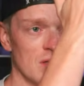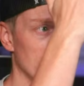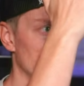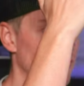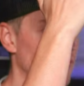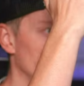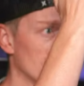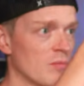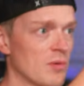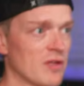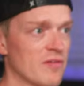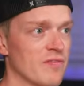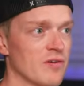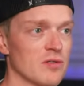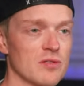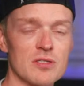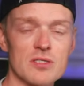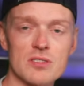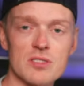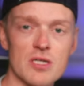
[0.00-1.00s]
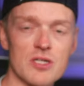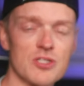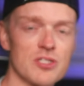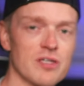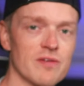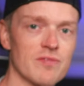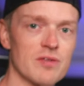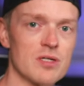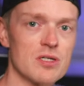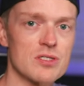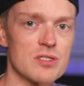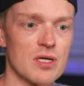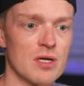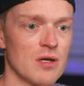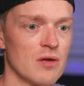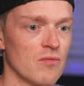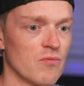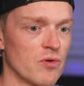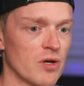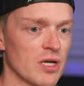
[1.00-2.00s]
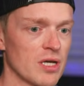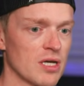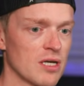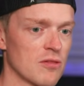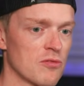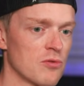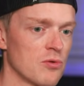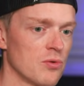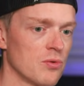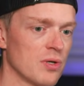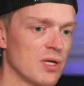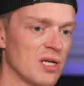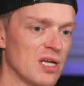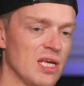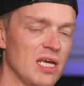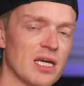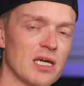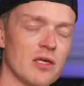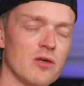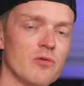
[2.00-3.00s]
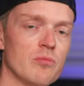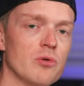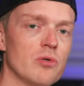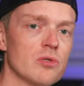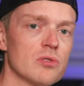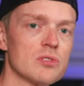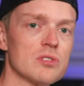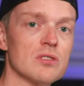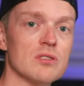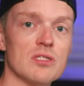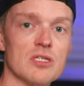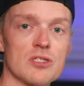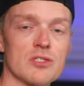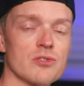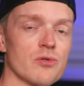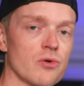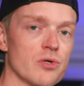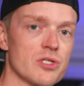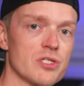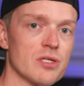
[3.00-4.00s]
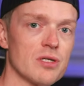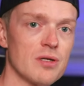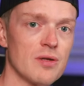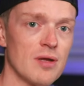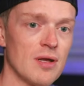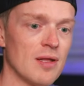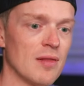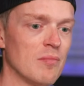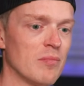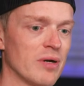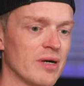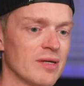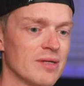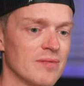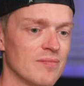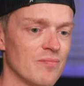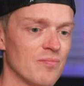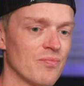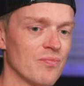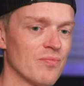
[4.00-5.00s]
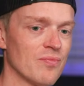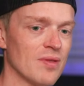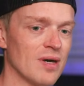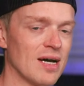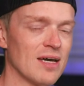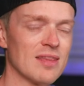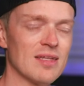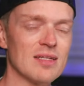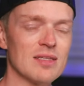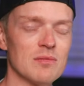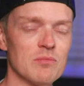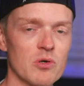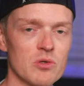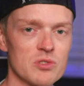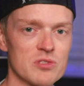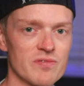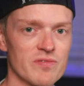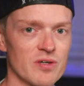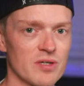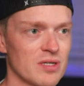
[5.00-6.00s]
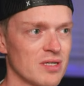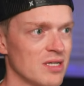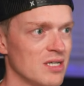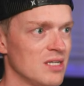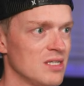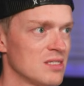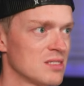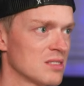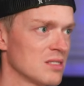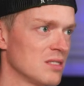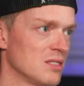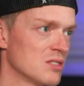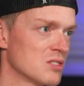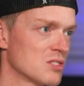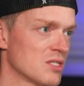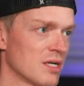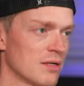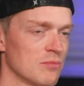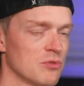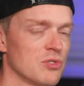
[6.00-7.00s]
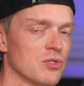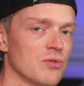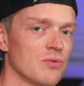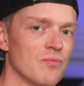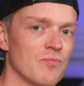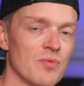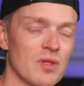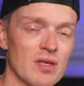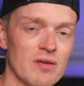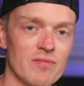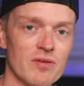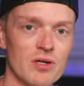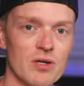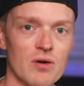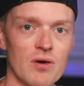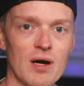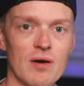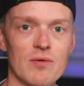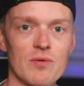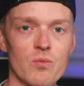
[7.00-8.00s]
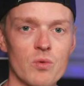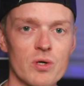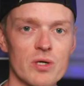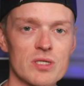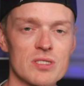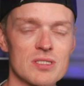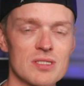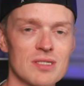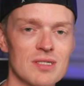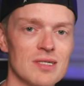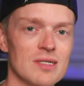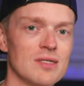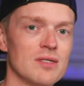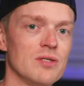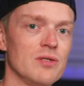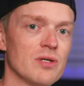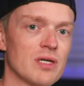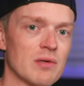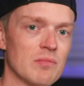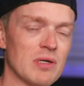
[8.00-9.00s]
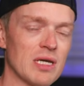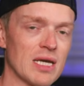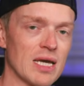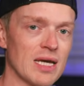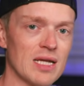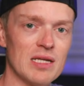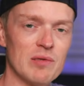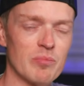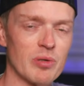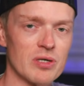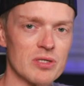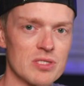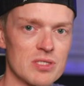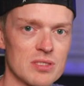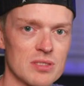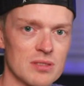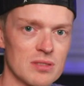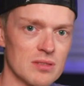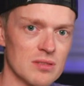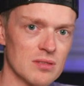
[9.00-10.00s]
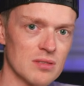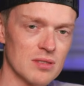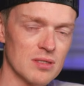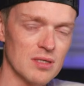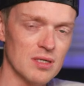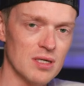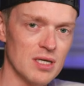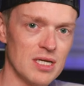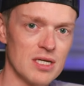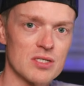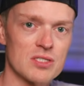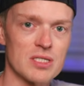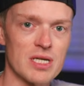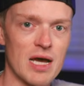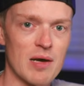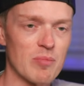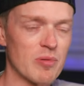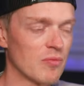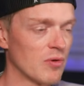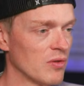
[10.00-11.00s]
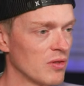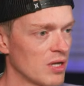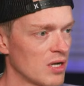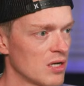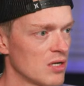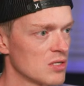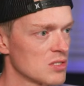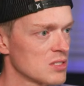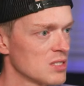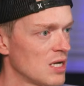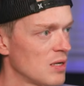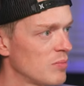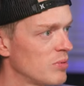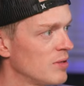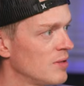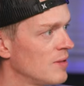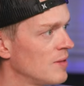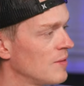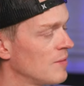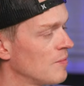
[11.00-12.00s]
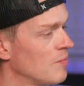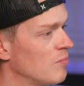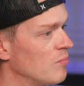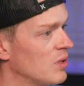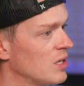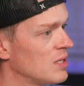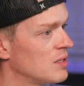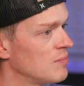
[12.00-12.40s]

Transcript: formant filters, and shifters, running it through an EQ boost, distortion. But I think the most fun is in Serum 2. You know how it works. You can make any punch in a snap. Well, not in a snap, but